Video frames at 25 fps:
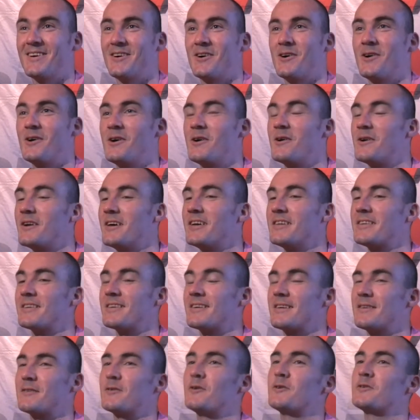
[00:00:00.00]
Oh, right.
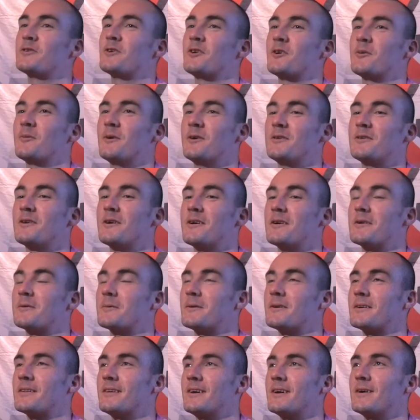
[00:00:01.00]
I thought you were on about Darren
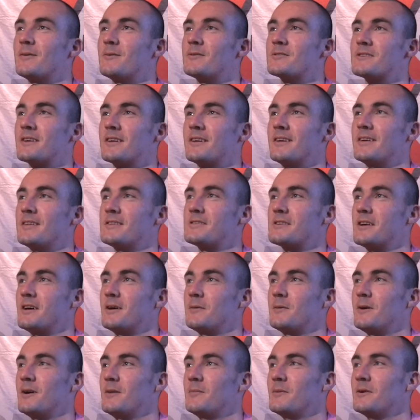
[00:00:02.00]
Quigley. I wasn't going to answer
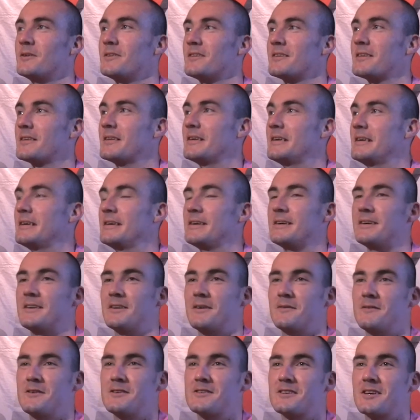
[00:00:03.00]
that one, but I'd
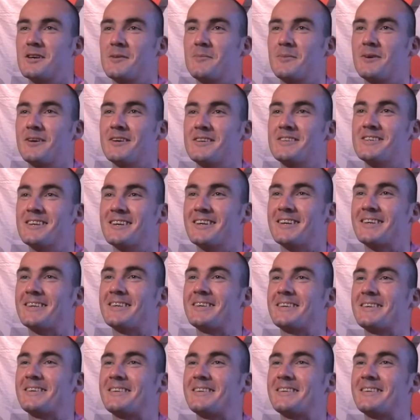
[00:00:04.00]
have to say PJ.